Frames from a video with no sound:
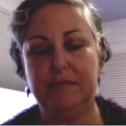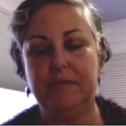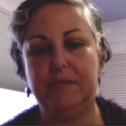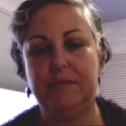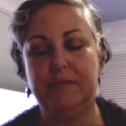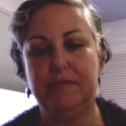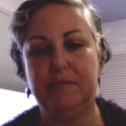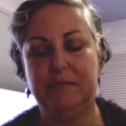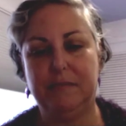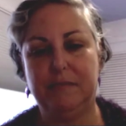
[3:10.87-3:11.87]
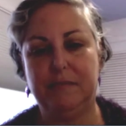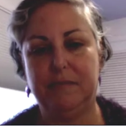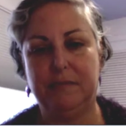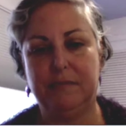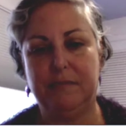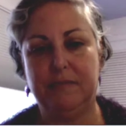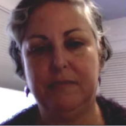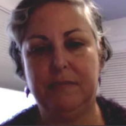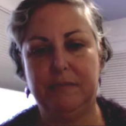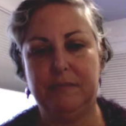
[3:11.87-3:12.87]

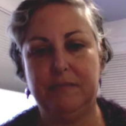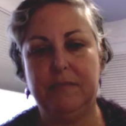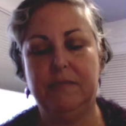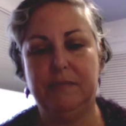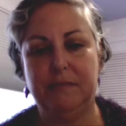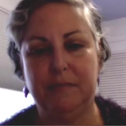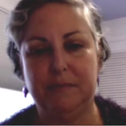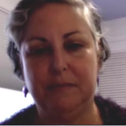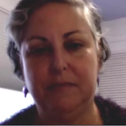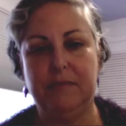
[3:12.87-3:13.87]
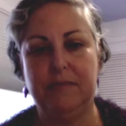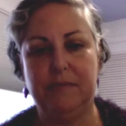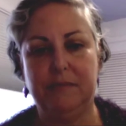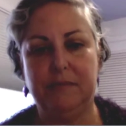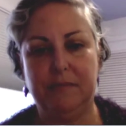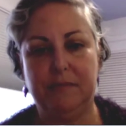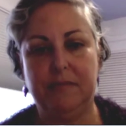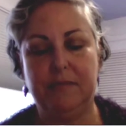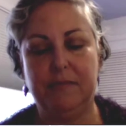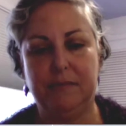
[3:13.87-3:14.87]

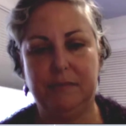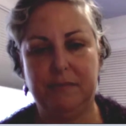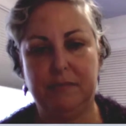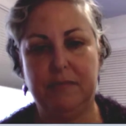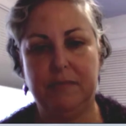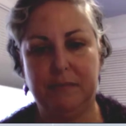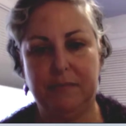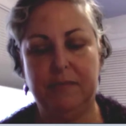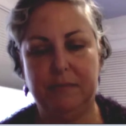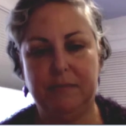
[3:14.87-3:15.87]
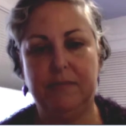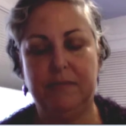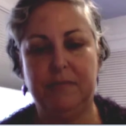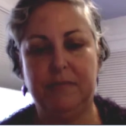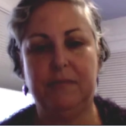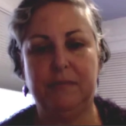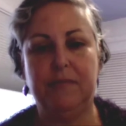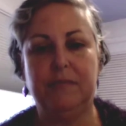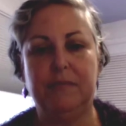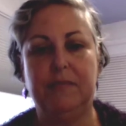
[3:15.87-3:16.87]

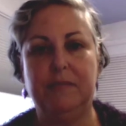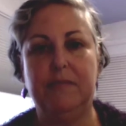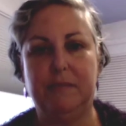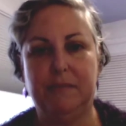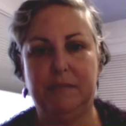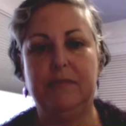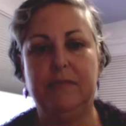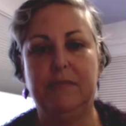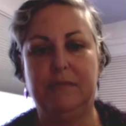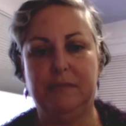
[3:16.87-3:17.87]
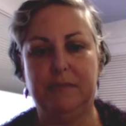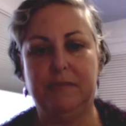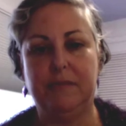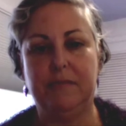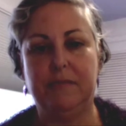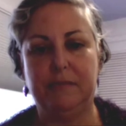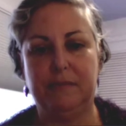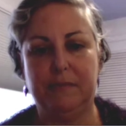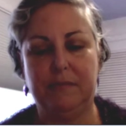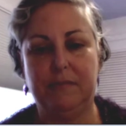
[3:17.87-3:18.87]
This person isn't speaking.